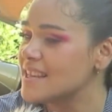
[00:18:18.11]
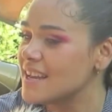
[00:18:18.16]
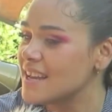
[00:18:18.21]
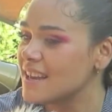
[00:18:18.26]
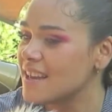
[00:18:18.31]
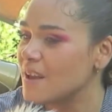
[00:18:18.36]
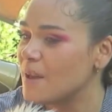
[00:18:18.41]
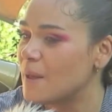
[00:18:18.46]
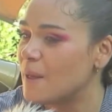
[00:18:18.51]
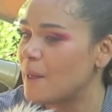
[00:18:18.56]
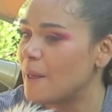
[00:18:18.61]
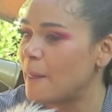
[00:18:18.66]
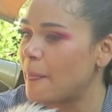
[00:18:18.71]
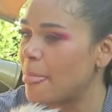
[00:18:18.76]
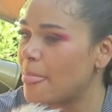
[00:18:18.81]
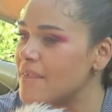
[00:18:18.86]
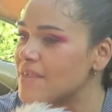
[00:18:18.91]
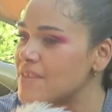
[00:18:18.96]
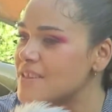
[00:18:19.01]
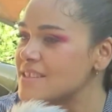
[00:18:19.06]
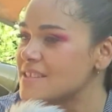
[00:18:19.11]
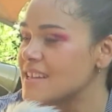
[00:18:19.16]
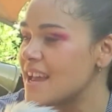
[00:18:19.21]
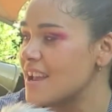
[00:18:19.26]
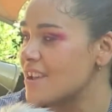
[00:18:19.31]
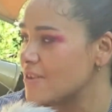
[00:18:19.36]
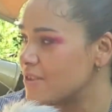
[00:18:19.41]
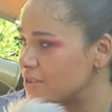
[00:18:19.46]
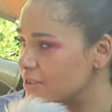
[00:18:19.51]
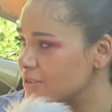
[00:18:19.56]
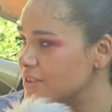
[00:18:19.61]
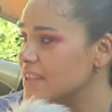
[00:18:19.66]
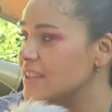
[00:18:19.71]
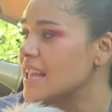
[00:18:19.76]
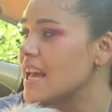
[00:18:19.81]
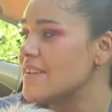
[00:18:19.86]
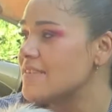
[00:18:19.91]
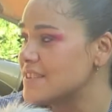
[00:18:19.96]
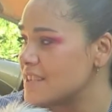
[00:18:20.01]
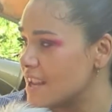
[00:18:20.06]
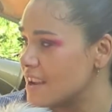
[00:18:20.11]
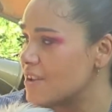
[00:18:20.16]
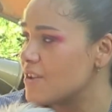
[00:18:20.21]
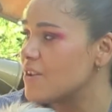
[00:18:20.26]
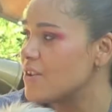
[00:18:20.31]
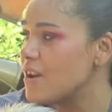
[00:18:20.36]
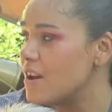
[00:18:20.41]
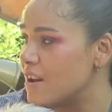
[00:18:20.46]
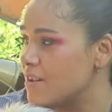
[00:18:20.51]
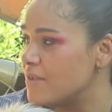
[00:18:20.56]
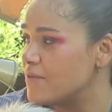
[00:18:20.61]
It's like the life cycle